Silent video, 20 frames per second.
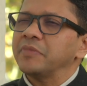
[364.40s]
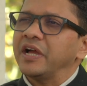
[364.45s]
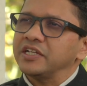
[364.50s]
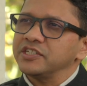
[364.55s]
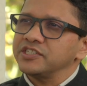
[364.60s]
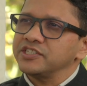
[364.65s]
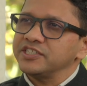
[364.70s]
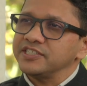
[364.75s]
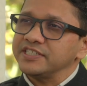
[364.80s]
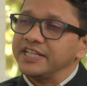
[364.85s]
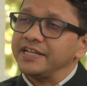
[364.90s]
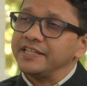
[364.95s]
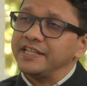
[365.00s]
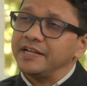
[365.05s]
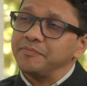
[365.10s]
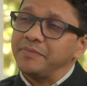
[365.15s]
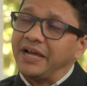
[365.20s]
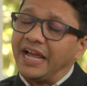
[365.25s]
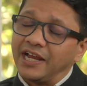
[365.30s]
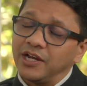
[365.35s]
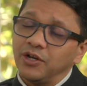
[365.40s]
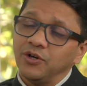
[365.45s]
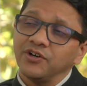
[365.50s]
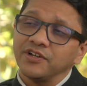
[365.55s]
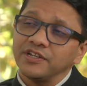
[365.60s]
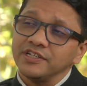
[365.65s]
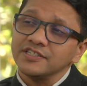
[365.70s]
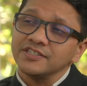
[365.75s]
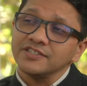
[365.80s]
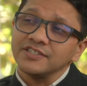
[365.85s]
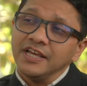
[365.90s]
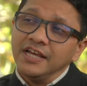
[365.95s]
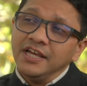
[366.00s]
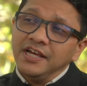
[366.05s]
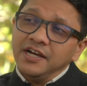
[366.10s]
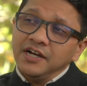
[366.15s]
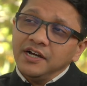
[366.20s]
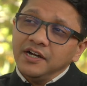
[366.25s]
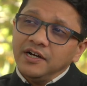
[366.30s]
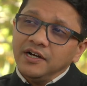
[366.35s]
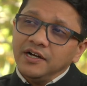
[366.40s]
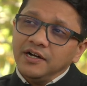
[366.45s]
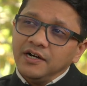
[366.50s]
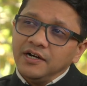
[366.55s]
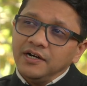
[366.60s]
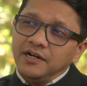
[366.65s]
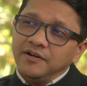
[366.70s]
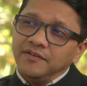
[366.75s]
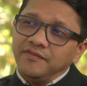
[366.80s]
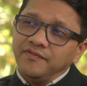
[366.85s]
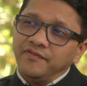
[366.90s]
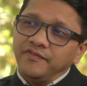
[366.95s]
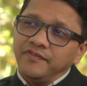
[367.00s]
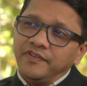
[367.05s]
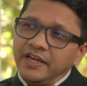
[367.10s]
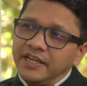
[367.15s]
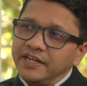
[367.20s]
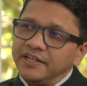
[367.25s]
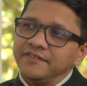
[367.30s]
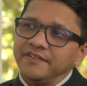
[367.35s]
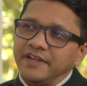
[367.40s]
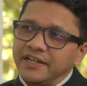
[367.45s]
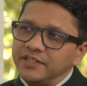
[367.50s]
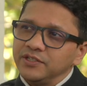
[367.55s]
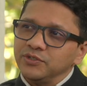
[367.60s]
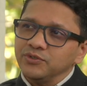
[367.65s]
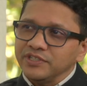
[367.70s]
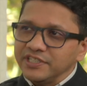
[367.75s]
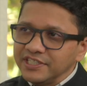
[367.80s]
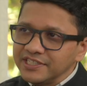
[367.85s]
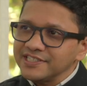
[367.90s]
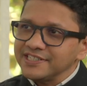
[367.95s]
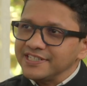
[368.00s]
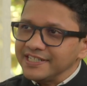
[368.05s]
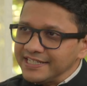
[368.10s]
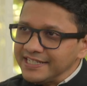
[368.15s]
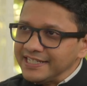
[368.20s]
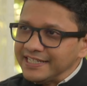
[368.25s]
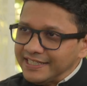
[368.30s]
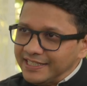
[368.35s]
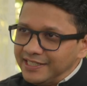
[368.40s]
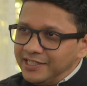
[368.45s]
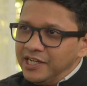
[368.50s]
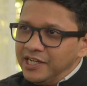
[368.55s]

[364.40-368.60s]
She said that Bangalore is a very, very unique city